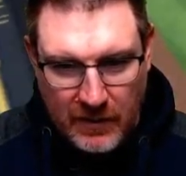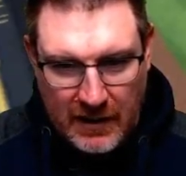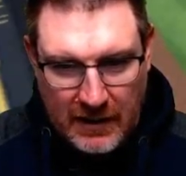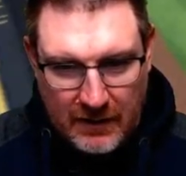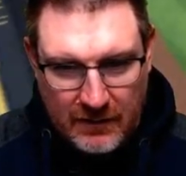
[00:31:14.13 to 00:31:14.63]

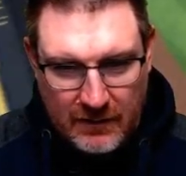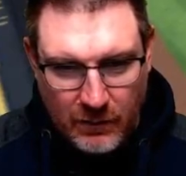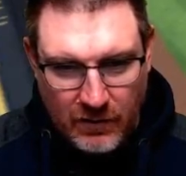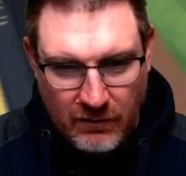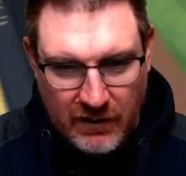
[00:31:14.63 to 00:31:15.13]
and
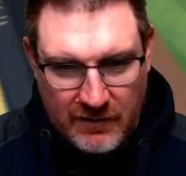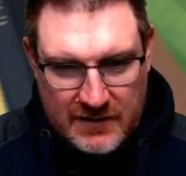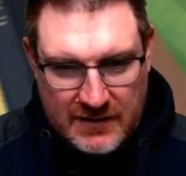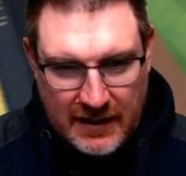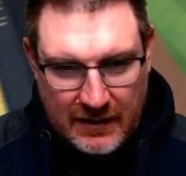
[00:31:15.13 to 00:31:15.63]
with a runner at
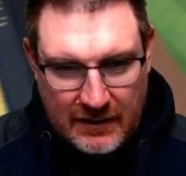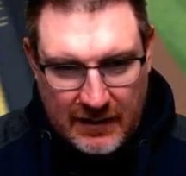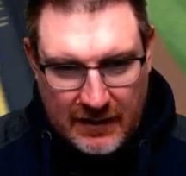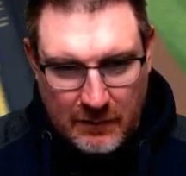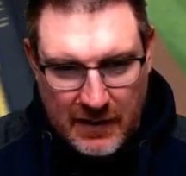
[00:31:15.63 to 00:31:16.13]
second,
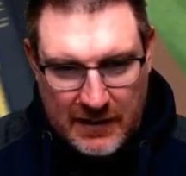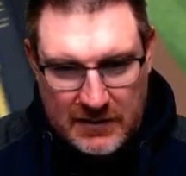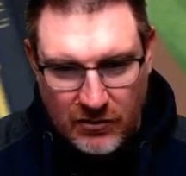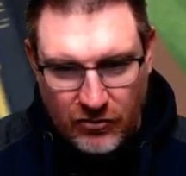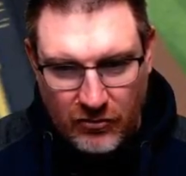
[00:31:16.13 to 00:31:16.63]
he has
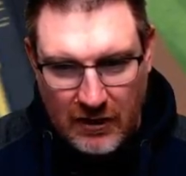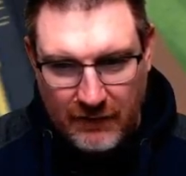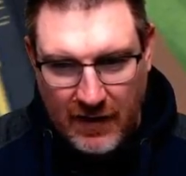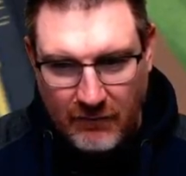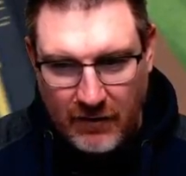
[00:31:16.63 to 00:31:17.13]
managed to drive
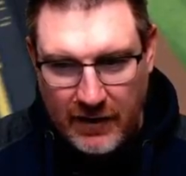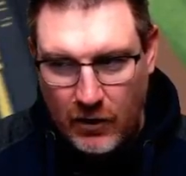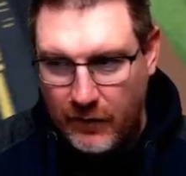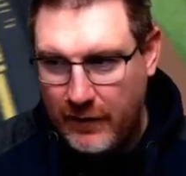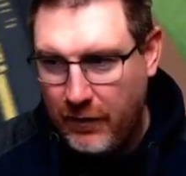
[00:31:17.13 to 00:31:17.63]
that run
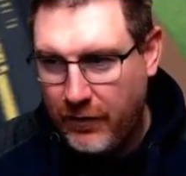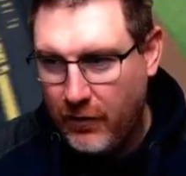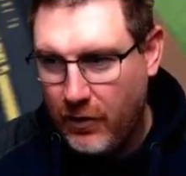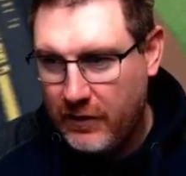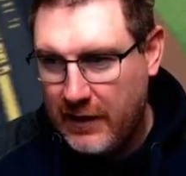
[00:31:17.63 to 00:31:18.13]
over to
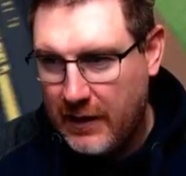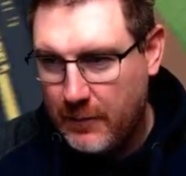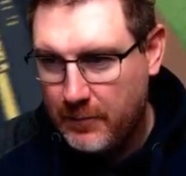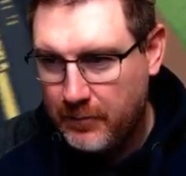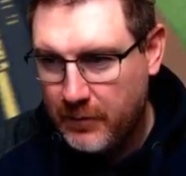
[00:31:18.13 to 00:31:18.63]
third now.
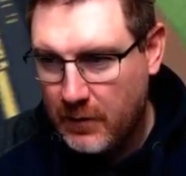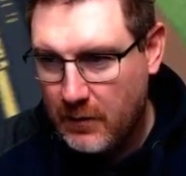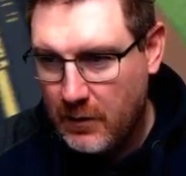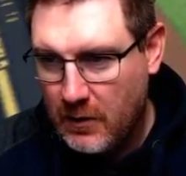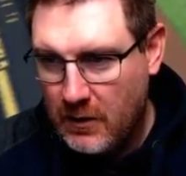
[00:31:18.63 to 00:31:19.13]

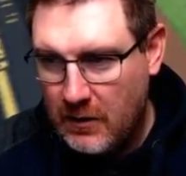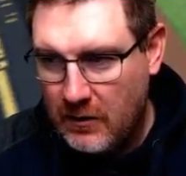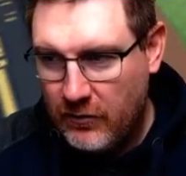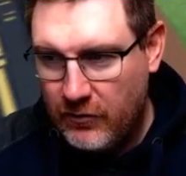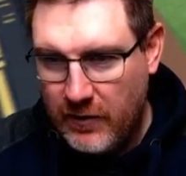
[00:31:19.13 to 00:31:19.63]

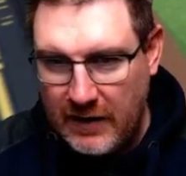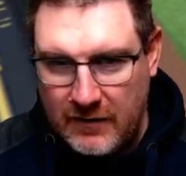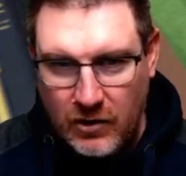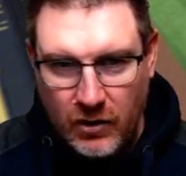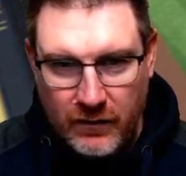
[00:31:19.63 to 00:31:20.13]
So that's
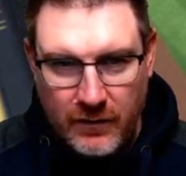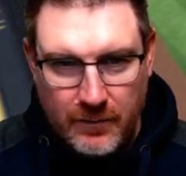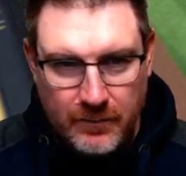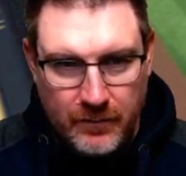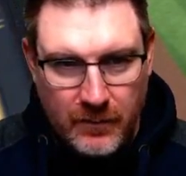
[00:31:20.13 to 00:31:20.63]
good.
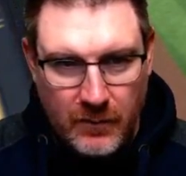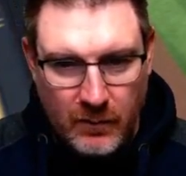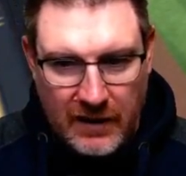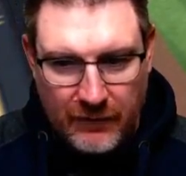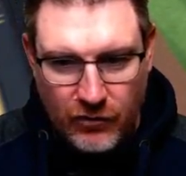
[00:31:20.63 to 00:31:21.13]

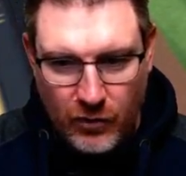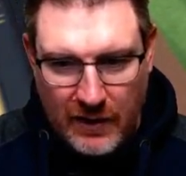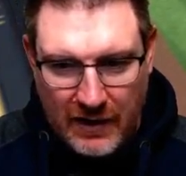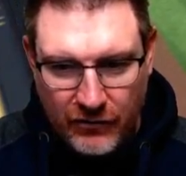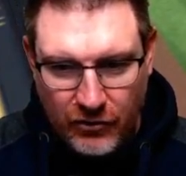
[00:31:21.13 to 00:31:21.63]
We have two
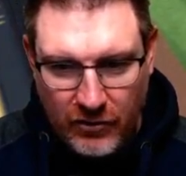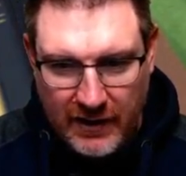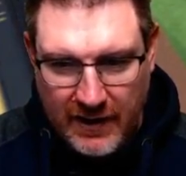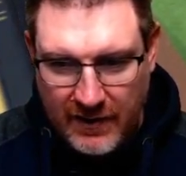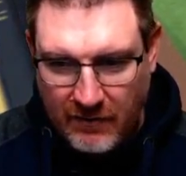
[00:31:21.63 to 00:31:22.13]
outs to try and
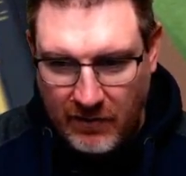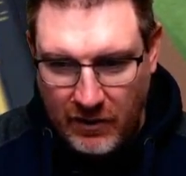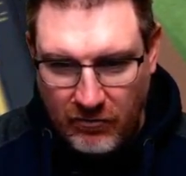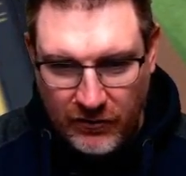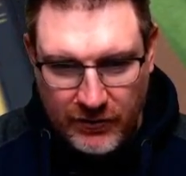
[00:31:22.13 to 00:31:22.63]
get that run
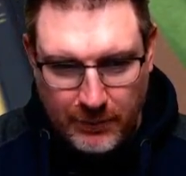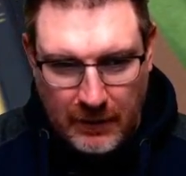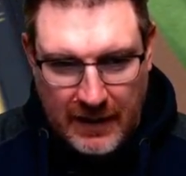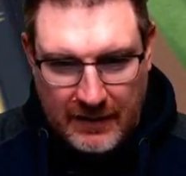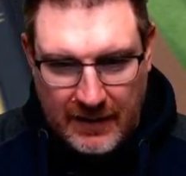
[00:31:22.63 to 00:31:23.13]
across the
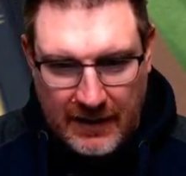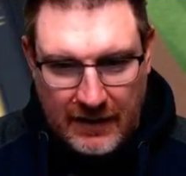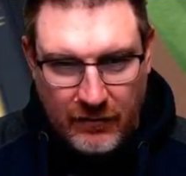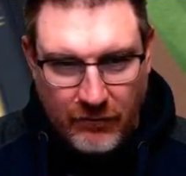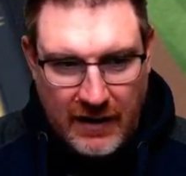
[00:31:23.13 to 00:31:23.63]
plate. It
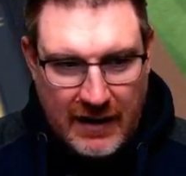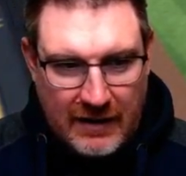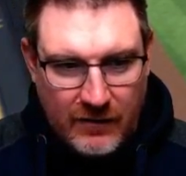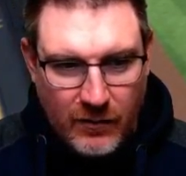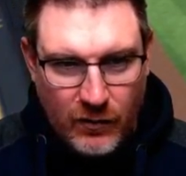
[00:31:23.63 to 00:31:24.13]
is
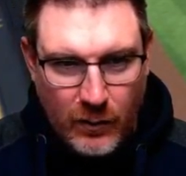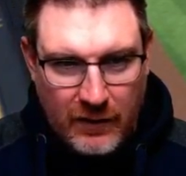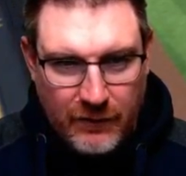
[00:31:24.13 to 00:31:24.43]
Reyes who is one